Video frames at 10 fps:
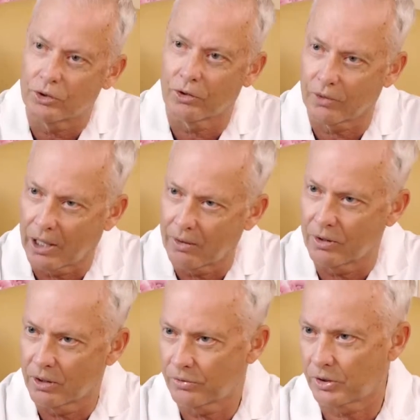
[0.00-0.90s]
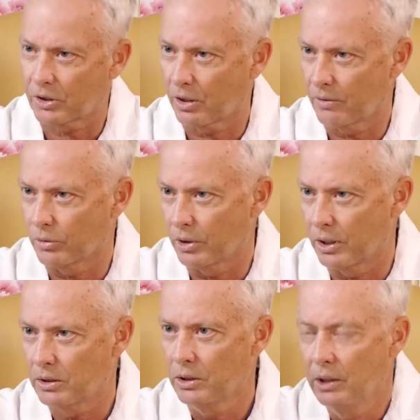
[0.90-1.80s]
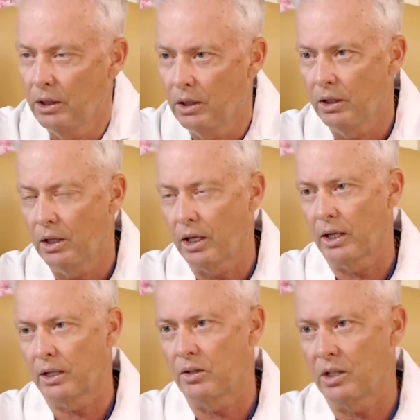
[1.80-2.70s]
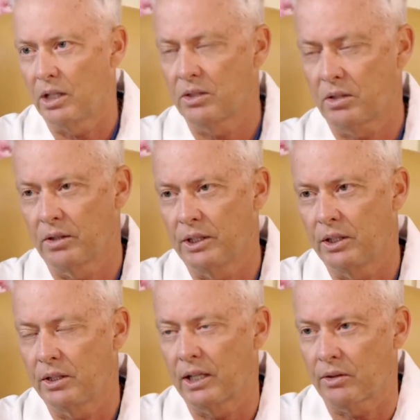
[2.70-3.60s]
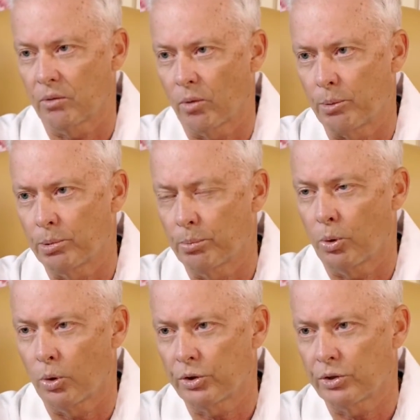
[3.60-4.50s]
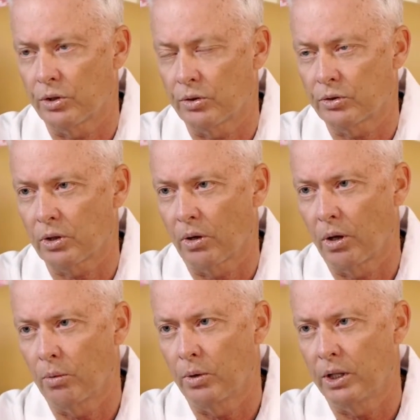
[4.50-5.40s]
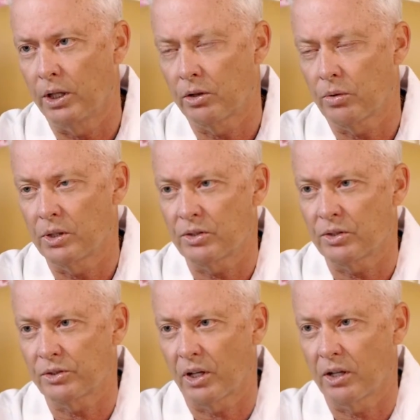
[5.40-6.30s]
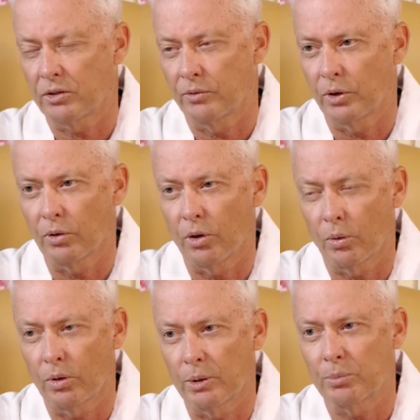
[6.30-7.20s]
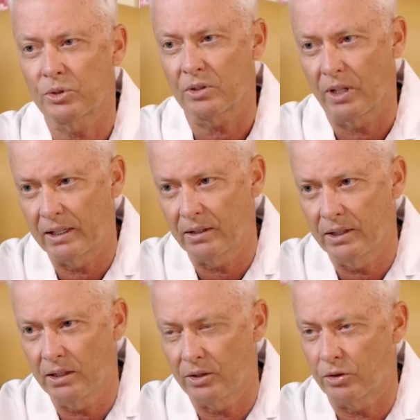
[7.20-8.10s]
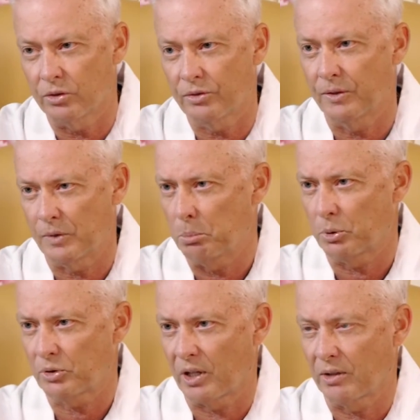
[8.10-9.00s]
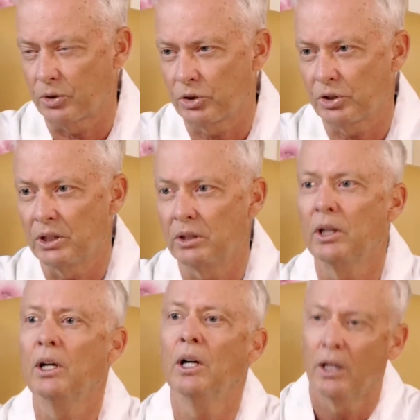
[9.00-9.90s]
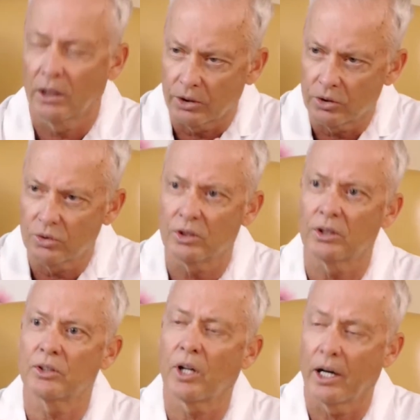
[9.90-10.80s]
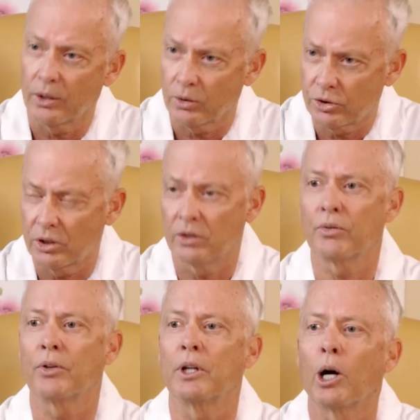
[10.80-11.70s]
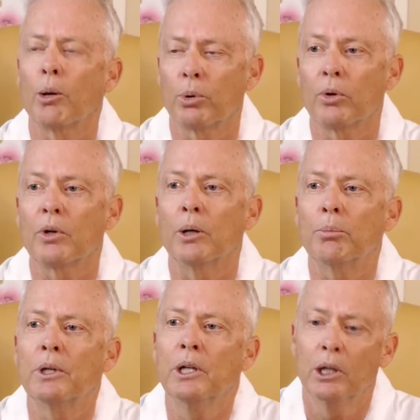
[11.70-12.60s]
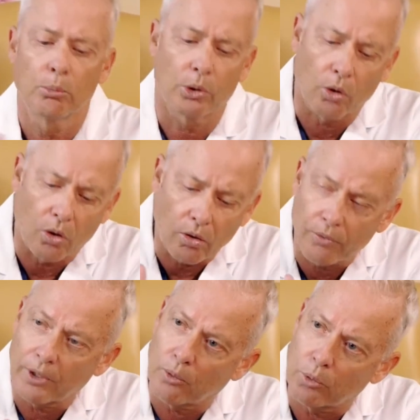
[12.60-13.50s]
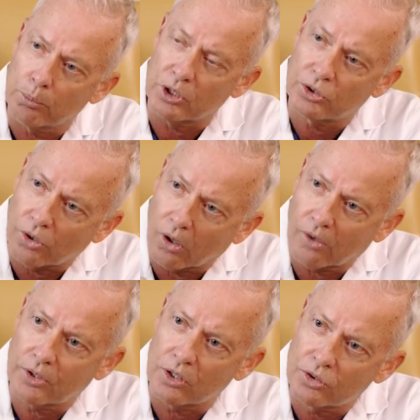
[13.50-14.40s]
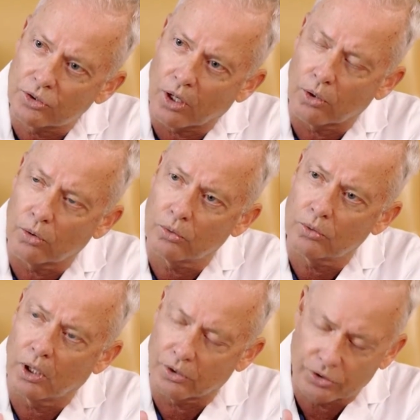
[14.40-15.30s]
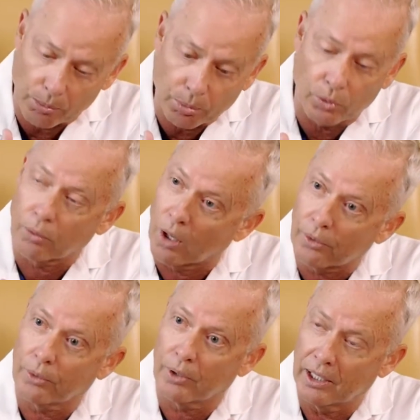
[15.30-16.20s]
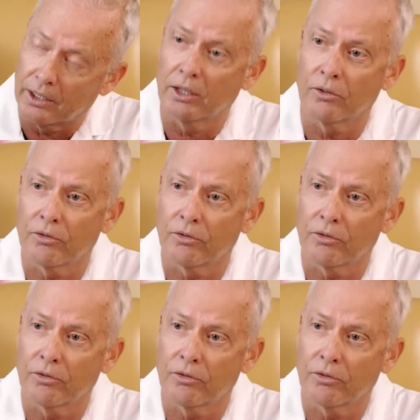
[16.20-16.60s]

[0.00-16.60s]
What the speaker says: you don't have enough to cover it. And I could easily get the right proportion. So I would increase the size of your lower lip slightly. I'd use 50% of a sheet, and I'd use an entire sheet for the upper lip. But all of that would be soft and supple and in